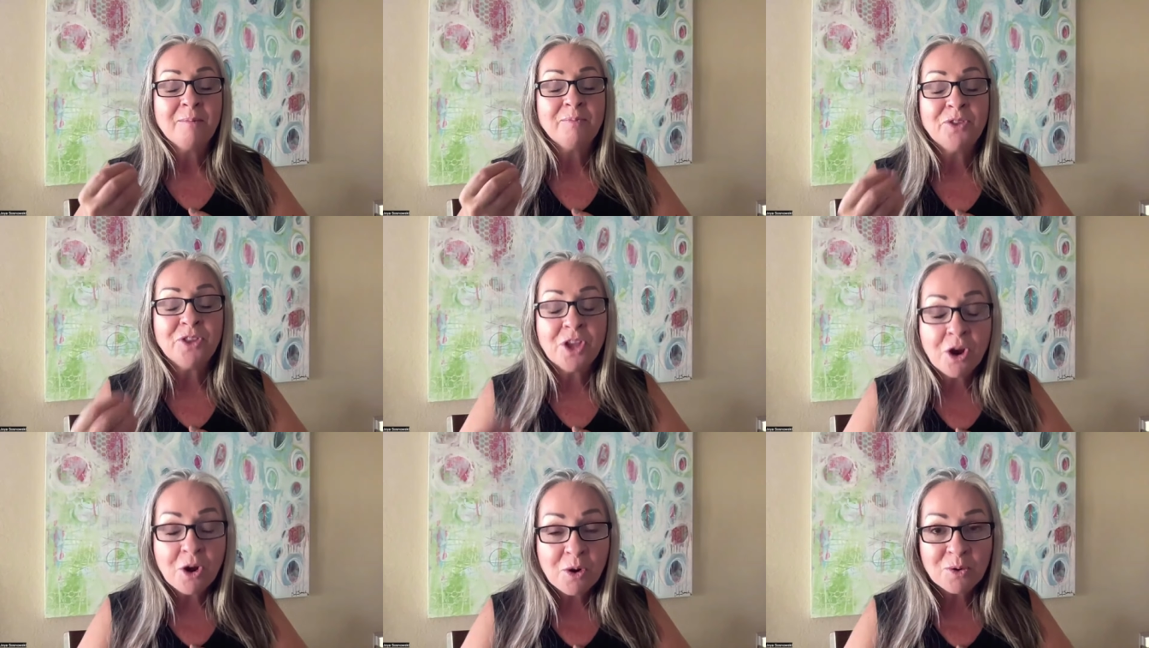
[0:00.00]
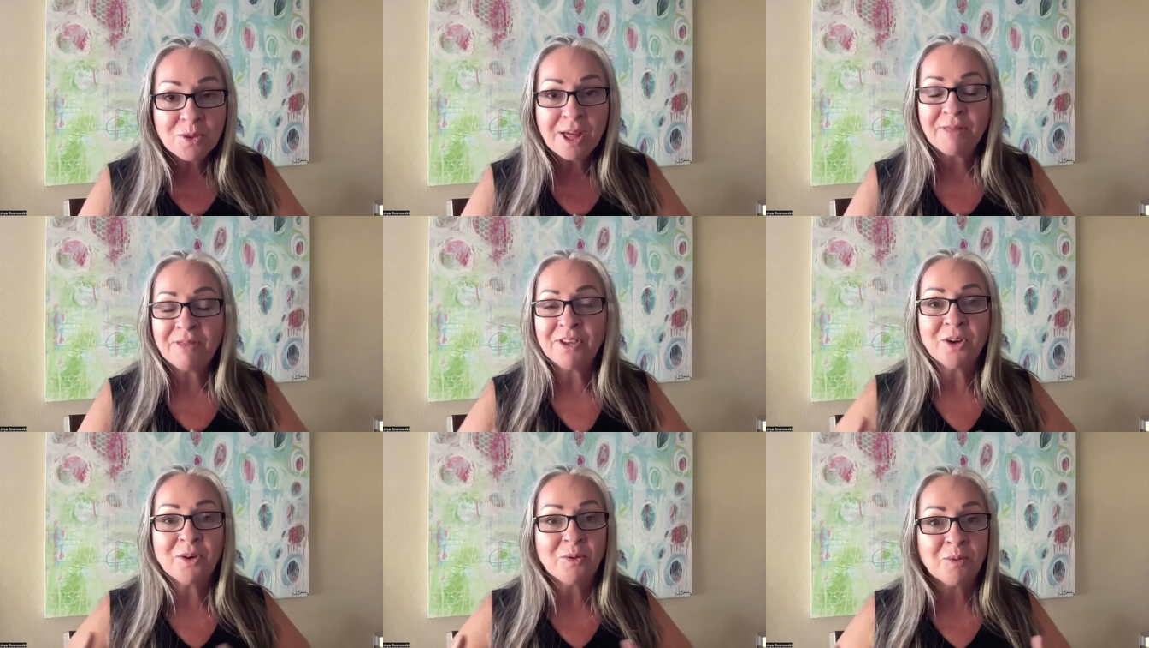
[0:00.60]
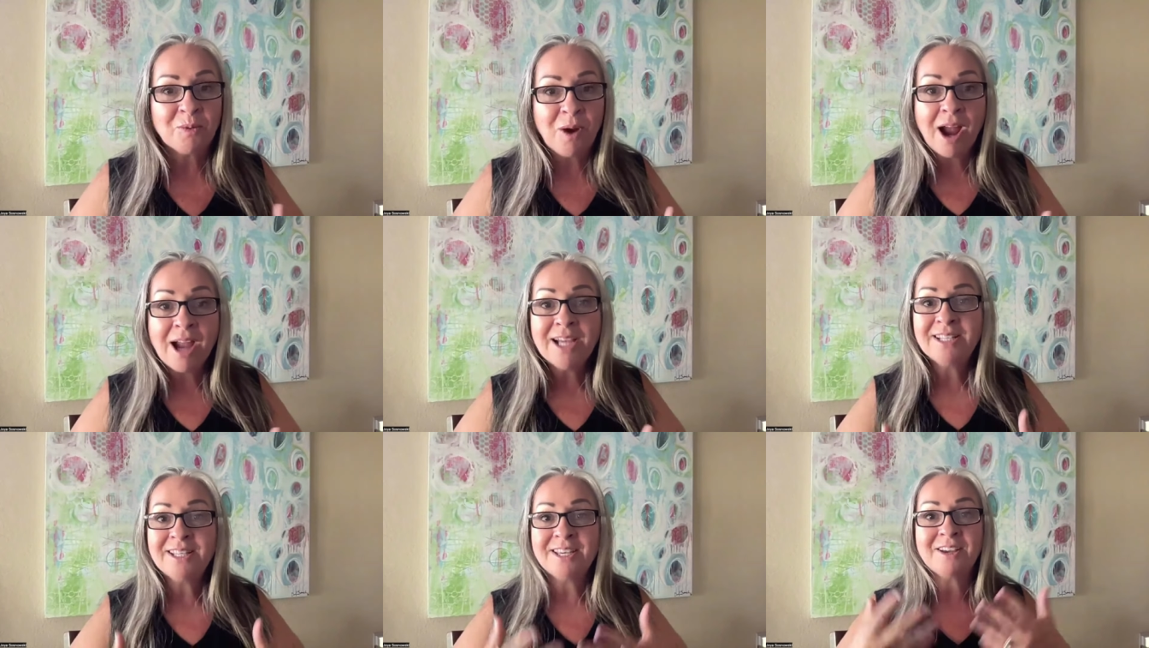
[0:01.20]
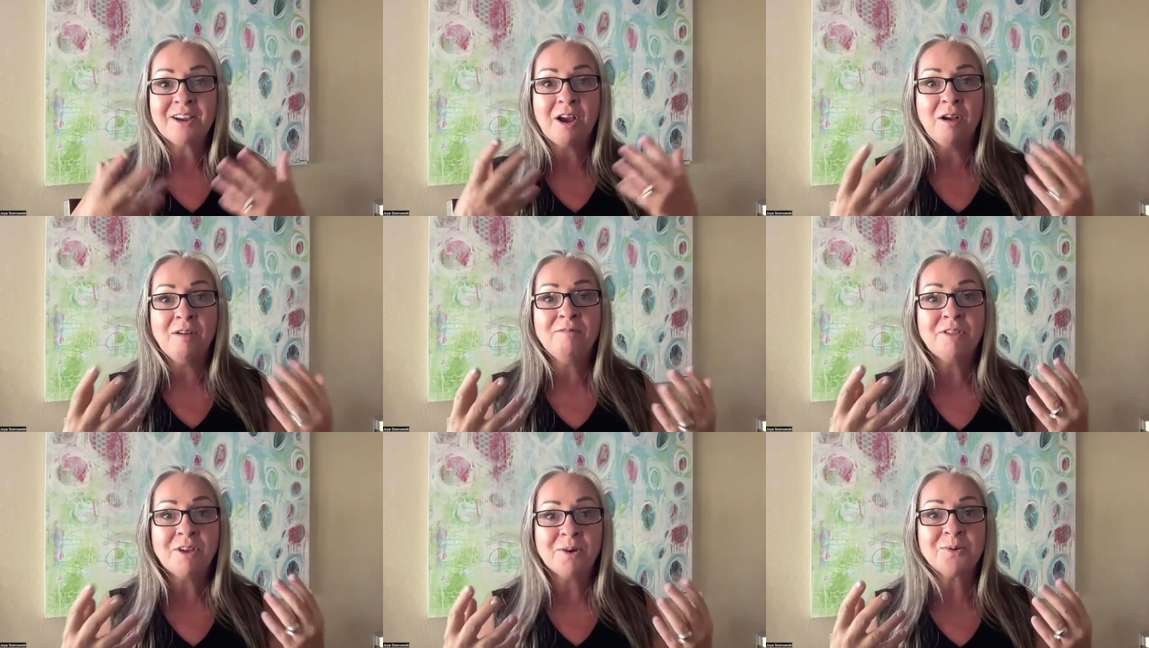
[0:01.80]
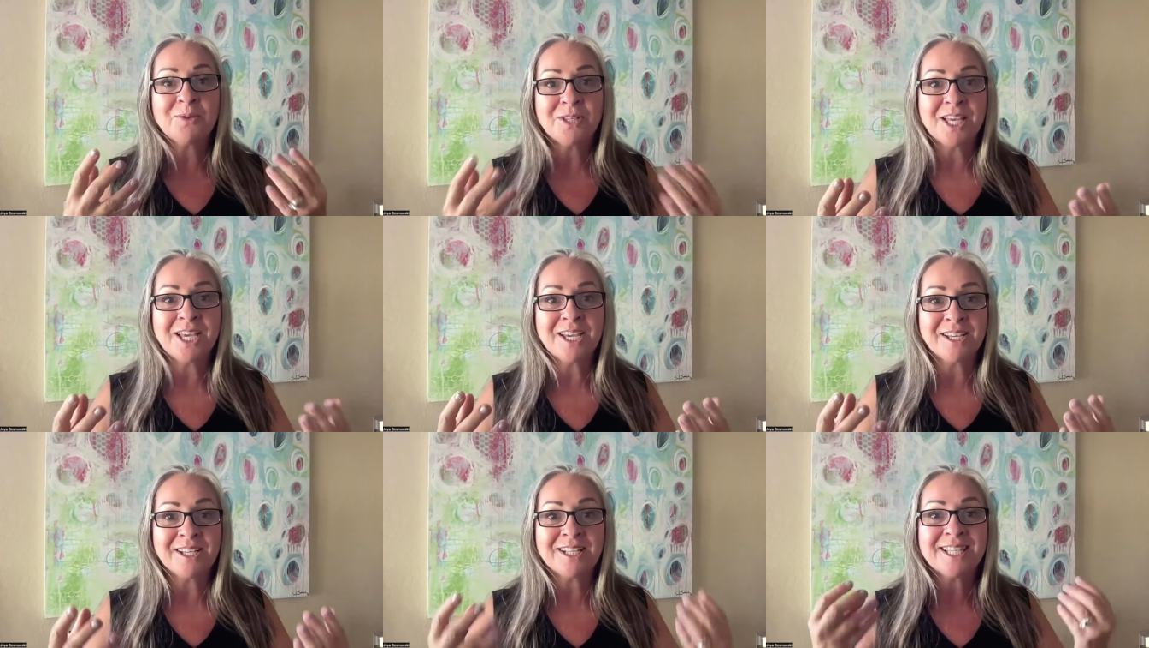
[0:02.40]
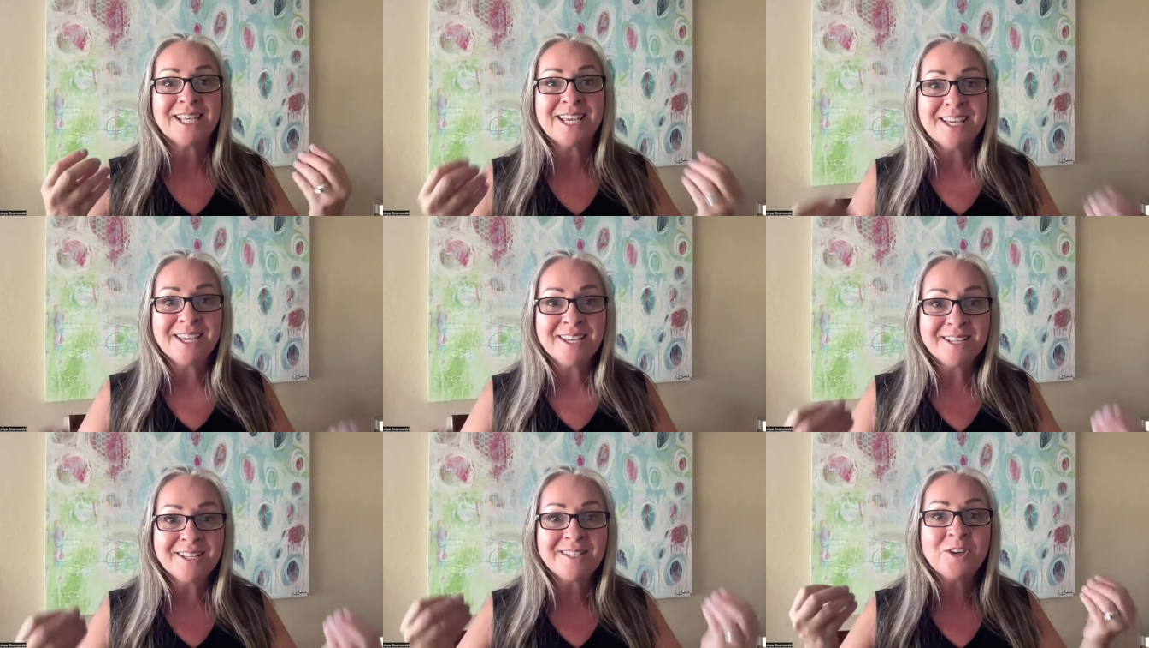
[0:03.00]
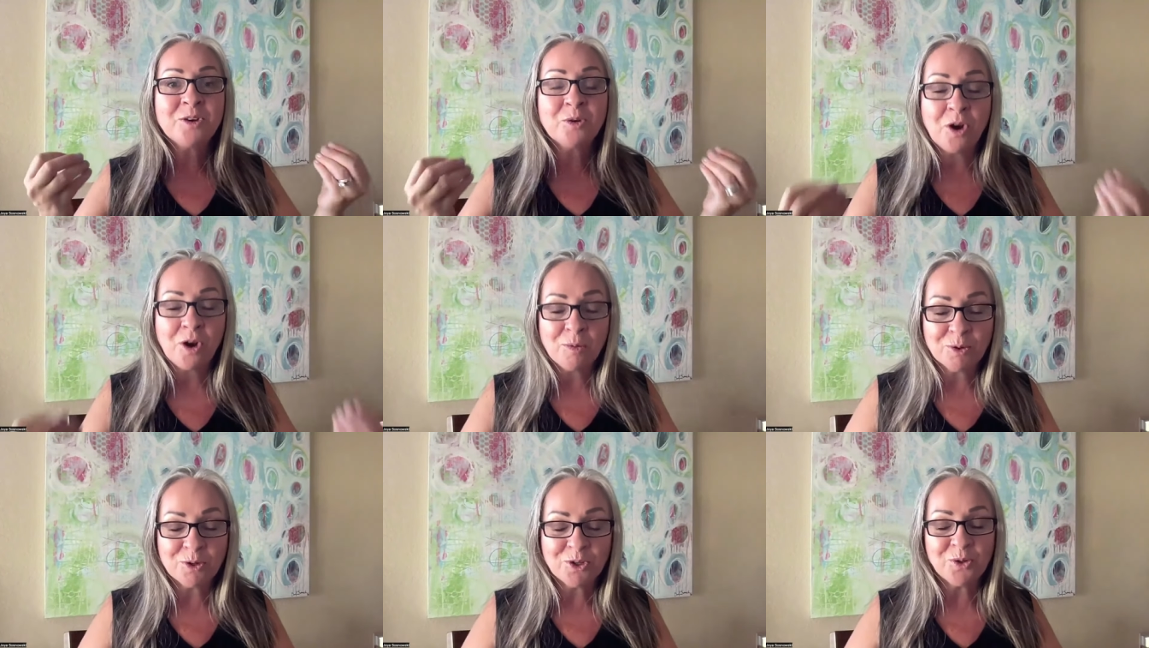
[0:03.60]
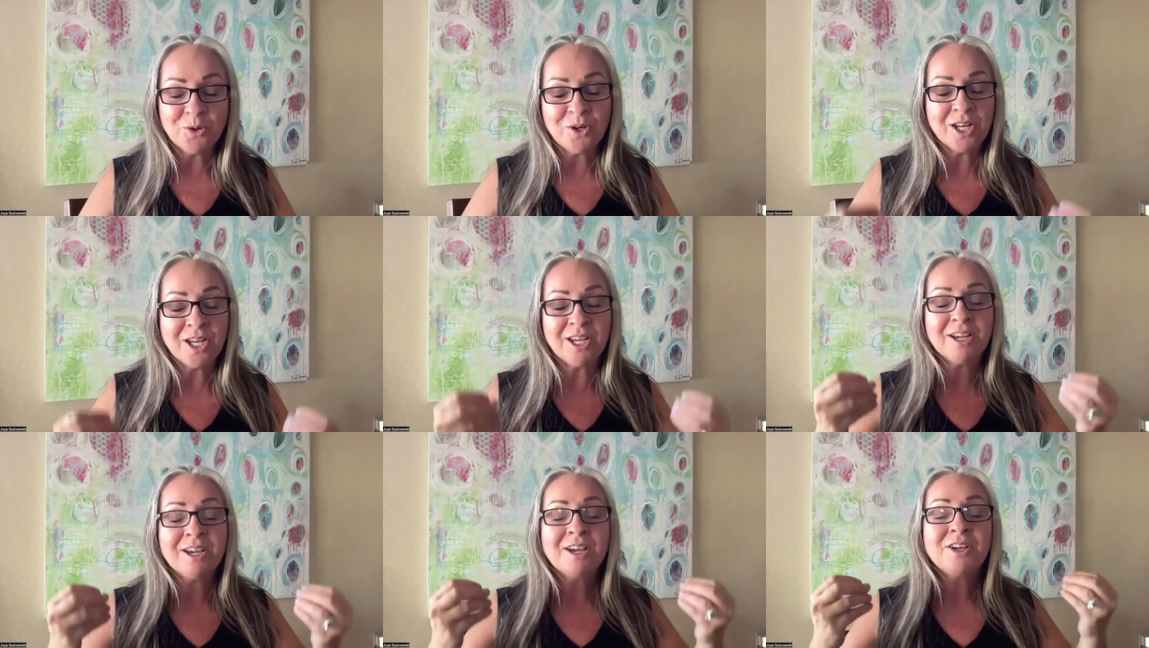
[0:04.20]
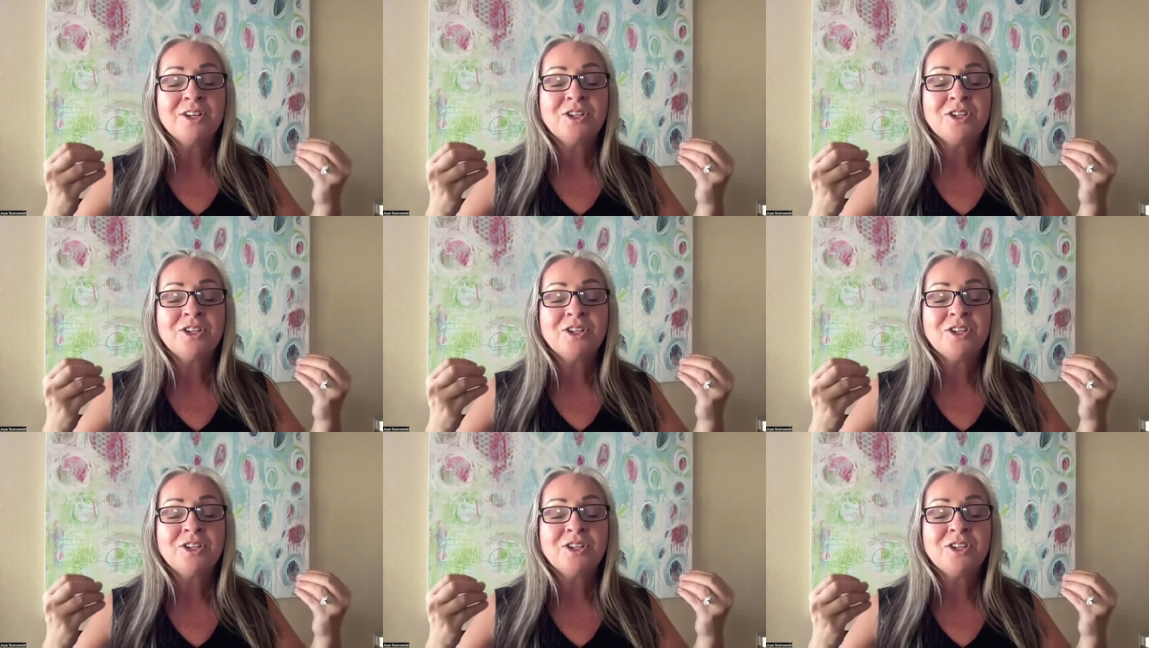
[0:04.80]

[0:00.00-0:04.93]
know that the arising of those things is your opportunity